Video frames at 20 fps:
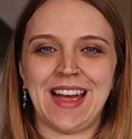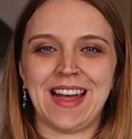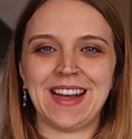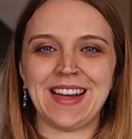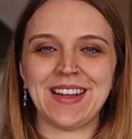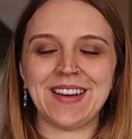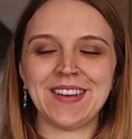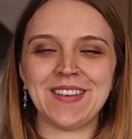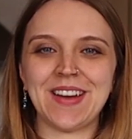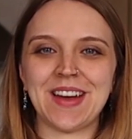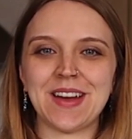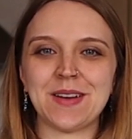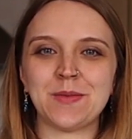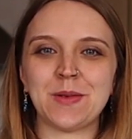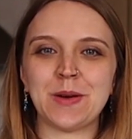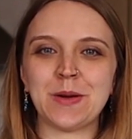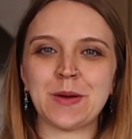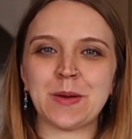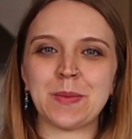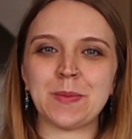Hello and
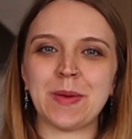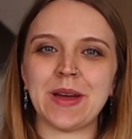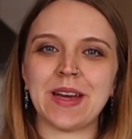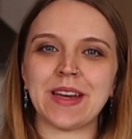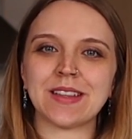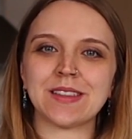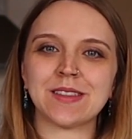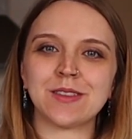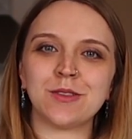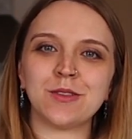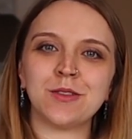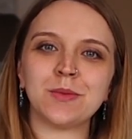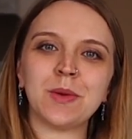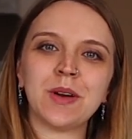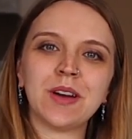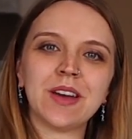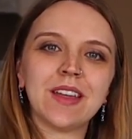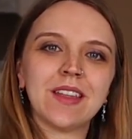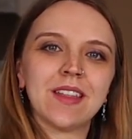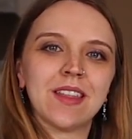welcome back to
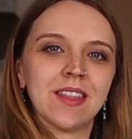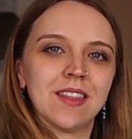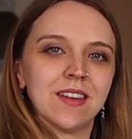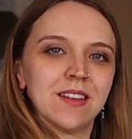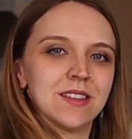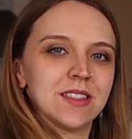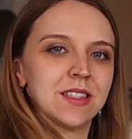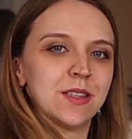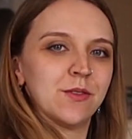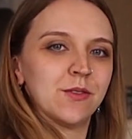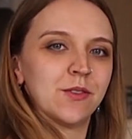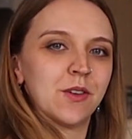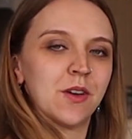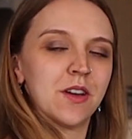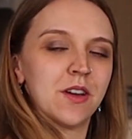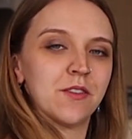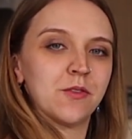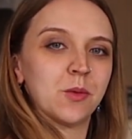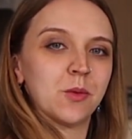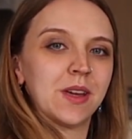my
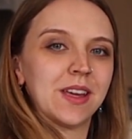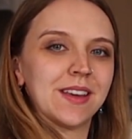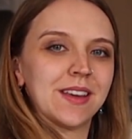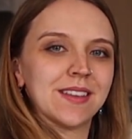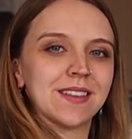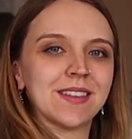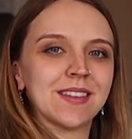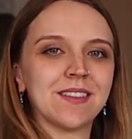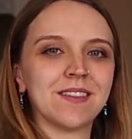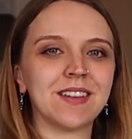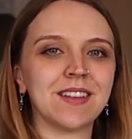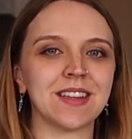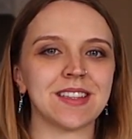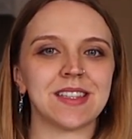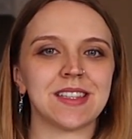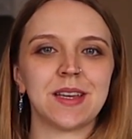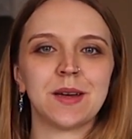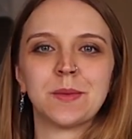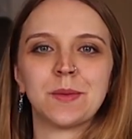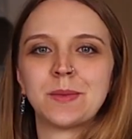35-week
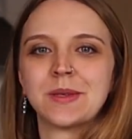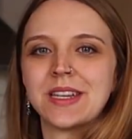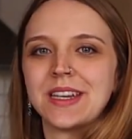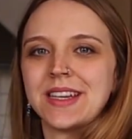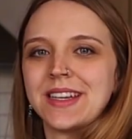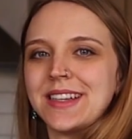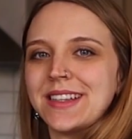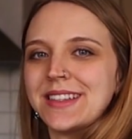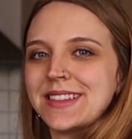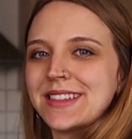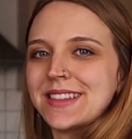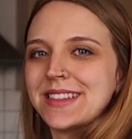surrogacy update.